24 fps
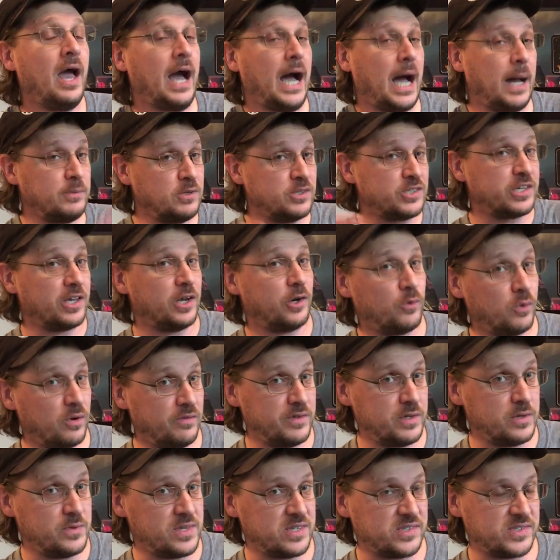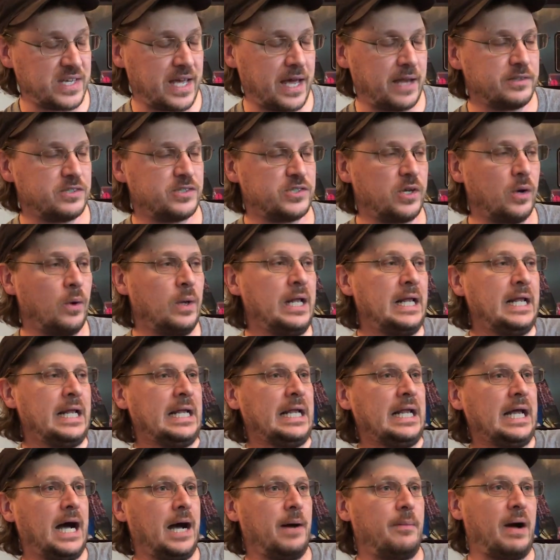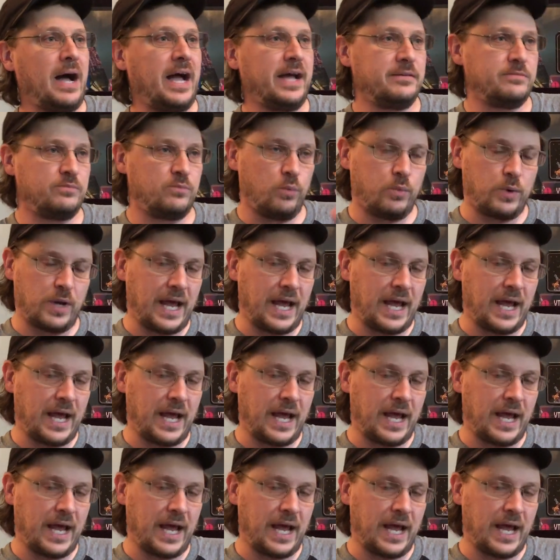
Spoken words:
I'm just going to review the set. So I